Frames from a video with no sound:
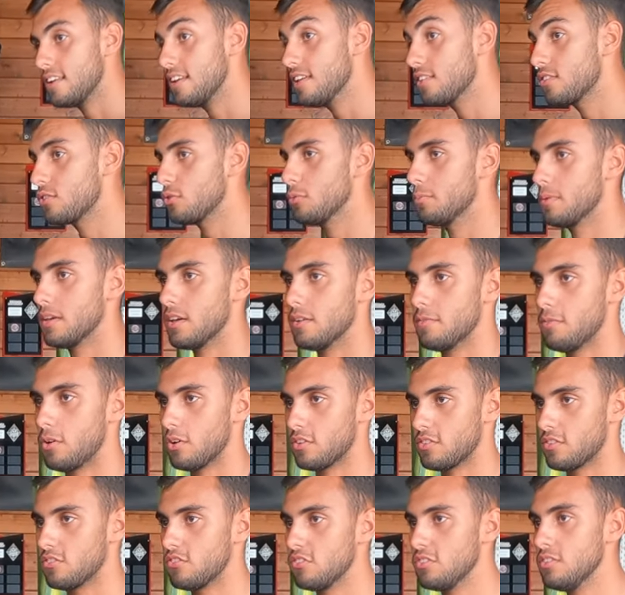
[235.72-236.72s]
a little bit of
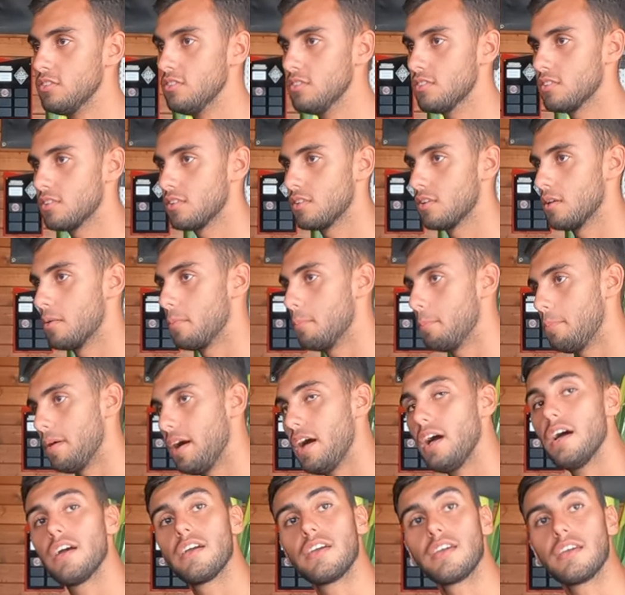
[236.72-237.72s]
oxygen,
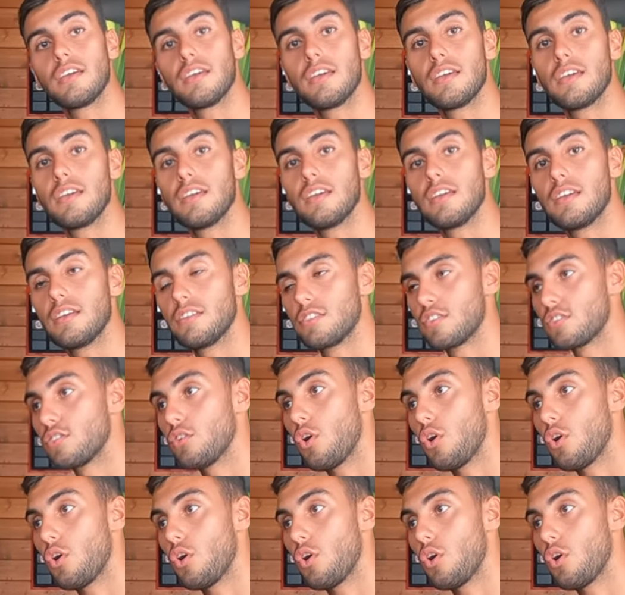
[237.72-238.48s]
but it's